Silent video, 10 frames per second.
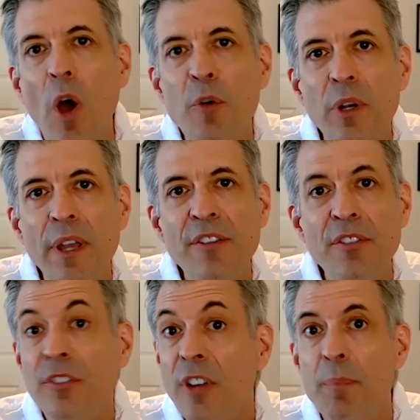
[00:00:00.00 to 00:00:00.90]
one
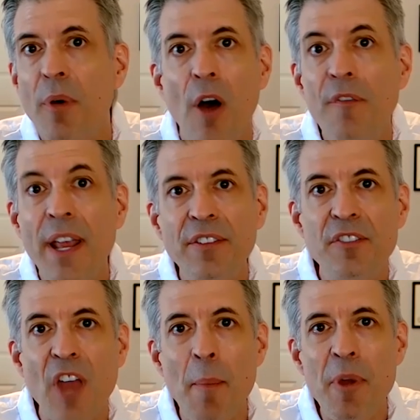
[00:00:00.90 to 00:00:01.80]
relationship often has
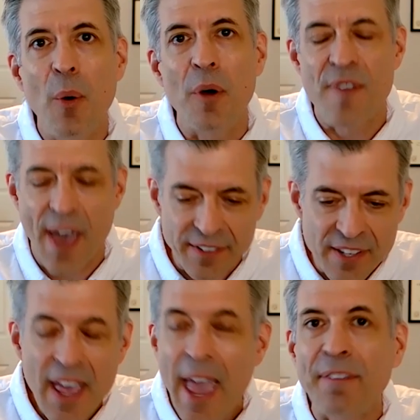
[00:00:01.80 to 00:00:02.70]
a domino
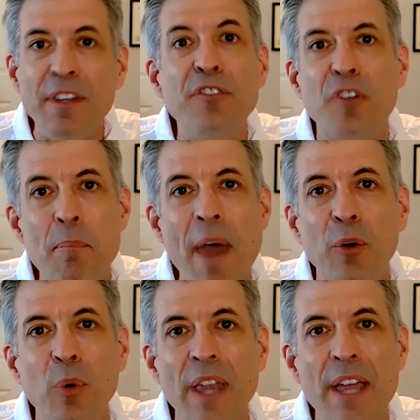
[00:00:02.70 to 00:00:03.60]
effect and leads to
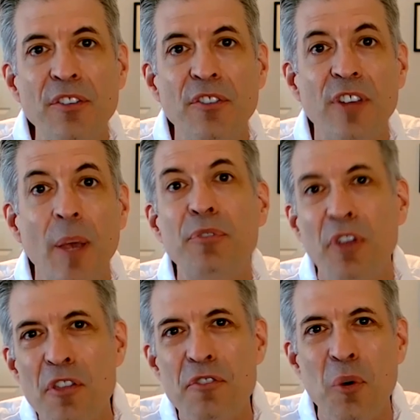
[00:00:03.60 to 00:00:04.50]
better
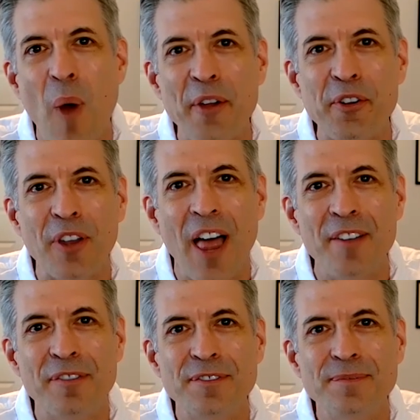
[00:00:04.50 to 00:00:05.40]
relationships throughout your
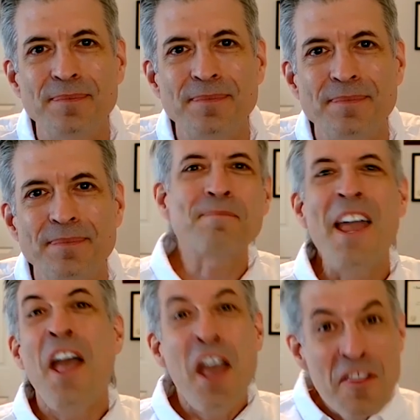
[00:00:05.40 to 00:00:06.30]
life.
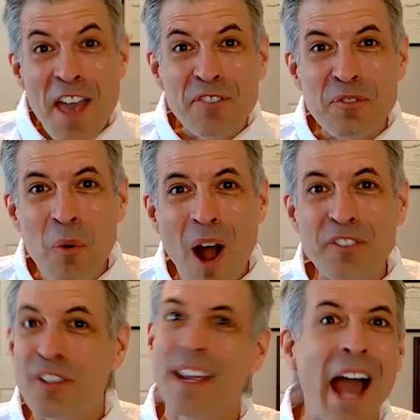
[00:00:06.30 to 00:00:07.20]
Thanks for
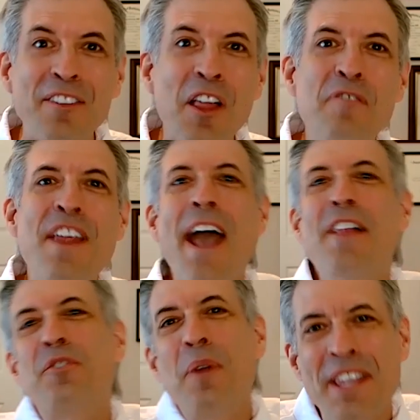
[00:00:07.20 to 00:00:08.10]
watching. I'd love to
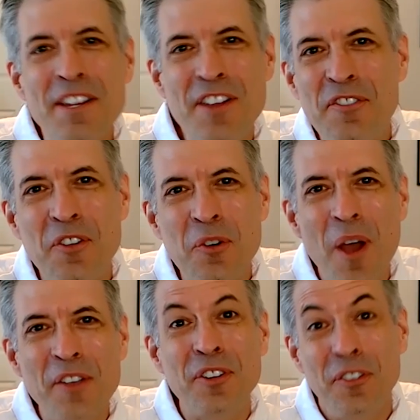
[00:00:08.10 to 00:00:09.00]
answer any additional
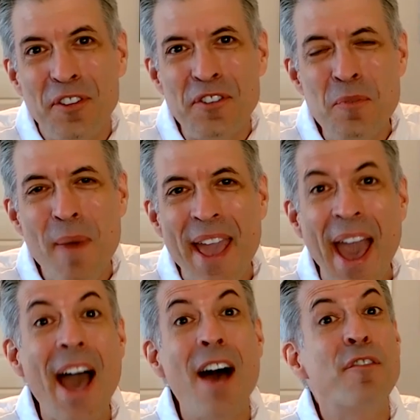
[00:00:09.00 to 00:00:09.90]
questions that you may
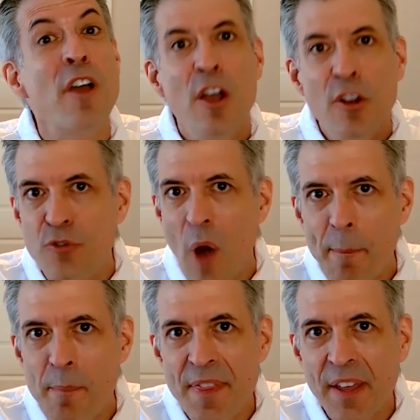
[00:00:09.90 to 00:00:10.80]
have.
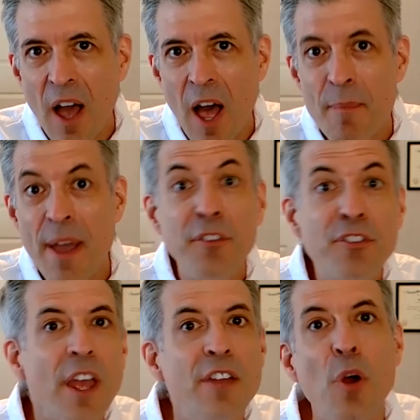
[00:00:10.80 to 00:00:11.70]
Drop them in the
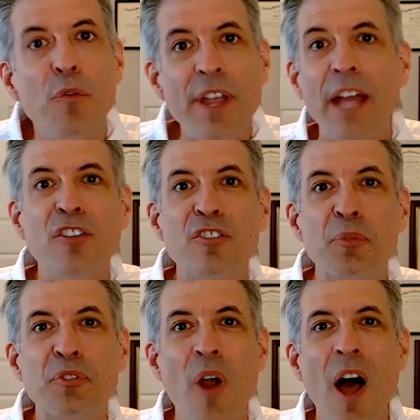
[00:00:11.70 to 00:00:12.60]
comments. And don't forget to
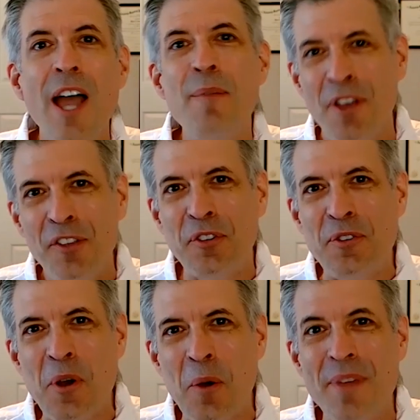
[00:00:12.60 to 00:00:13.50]
subscribe so
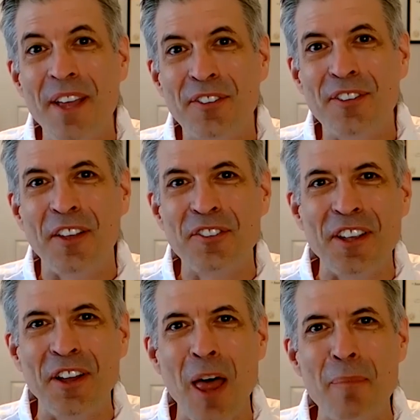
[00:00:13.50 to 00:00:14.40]
you don't miss a single